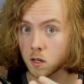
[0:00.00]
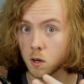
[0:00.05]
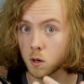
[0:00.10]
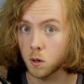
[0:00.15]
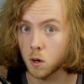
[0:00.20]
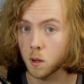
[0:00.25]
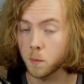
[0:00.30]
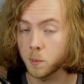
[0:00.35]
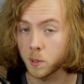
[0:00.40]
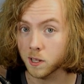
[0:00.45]

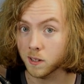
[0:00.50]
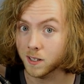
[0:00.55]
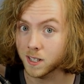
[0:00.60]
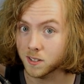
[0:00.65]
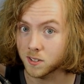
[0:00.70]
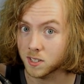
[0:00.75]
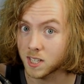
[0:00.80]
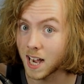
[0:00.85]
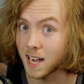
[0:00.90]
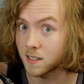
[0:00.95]
ability,
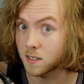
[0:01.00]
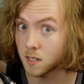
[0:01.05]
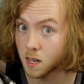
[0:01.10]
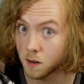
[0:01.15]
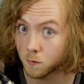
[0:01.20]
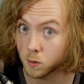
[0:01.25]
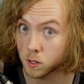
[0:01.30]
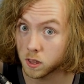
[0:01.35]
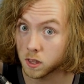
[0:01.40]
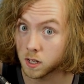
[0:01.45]
stats, and
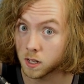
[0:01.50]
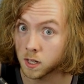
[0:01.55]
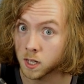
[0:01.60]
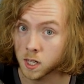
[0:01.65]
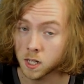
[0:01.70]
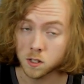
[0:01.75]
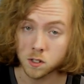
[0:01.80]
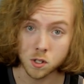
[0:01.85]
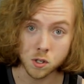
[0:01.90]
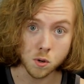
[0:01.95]
everything
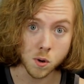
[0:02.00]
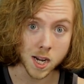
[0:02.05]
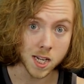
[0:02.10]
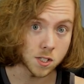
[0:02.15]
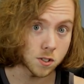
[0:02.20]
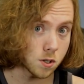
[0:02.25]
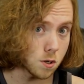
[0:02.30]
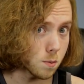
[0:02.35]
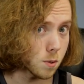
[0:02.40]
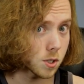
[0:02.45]
to a
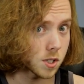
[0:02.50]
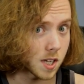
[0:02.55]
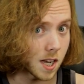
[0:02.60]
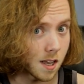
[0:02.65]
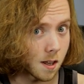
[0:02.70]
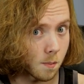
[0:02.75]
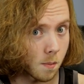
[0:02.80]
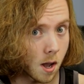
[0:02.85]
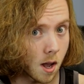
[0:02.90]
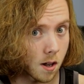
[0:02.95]
Super Saiyan
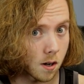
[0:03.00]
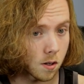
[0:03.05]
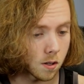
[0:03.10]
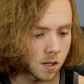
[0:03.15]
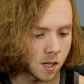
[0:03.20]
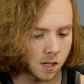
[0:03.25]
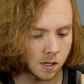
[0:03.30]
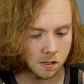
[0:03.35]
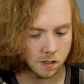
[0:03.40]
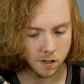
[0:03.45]
model,
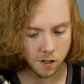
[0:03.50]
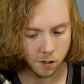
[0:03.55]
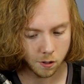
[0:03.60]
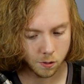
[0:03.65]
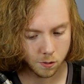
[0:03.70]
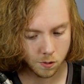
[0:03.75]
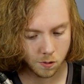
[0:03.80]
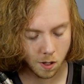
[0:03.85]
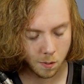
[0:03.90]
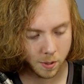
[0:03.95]

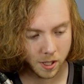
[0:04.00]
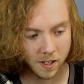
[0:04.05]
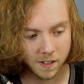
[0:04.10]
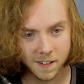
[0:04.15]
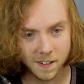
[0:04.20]
ability,